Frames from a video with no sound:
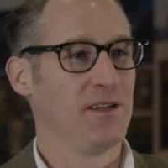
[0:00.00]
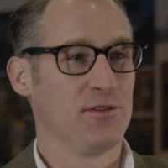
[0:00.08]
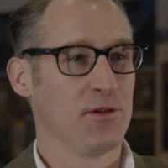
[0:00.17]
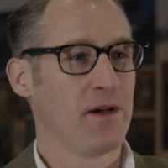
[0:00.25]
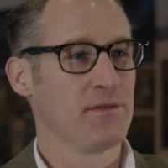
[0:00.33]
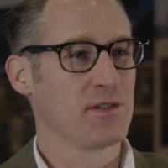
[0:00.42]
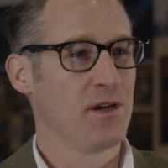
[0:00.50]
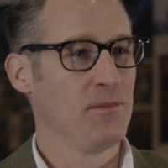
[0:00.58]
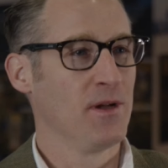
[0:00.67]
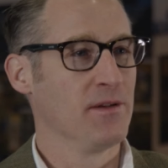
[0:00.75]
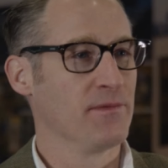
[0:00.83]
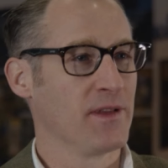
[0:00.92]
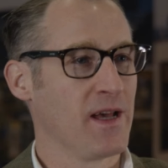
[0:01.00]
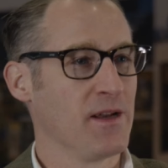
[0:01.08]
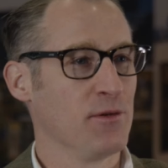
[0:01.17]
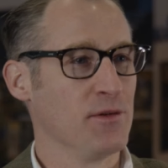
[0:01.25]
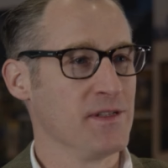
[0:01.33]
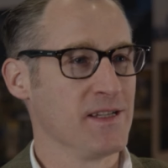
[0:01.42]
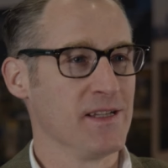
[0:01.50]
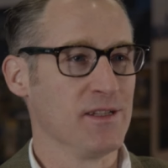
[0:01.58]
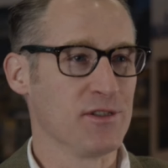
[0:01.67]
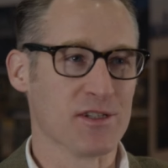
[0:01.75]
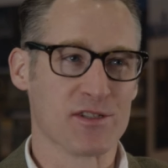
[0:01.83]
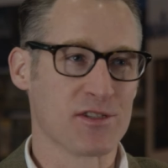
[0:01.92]
And do you have a timeline for that, or is it
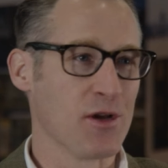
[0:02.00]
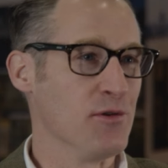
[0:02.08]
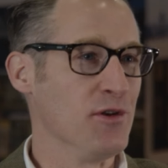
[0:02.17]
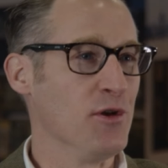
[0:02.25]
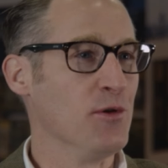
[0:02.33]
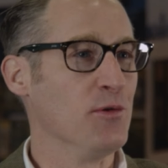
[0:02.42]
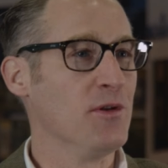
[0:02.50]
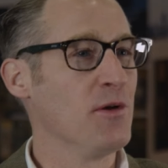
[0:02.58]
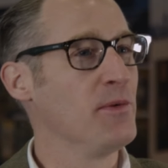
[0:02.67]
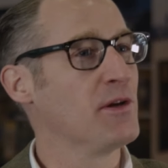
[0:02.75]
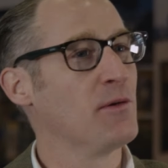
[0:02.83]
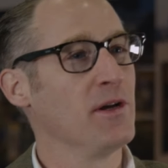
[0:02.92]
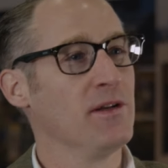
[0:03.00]
just so new, nobody quite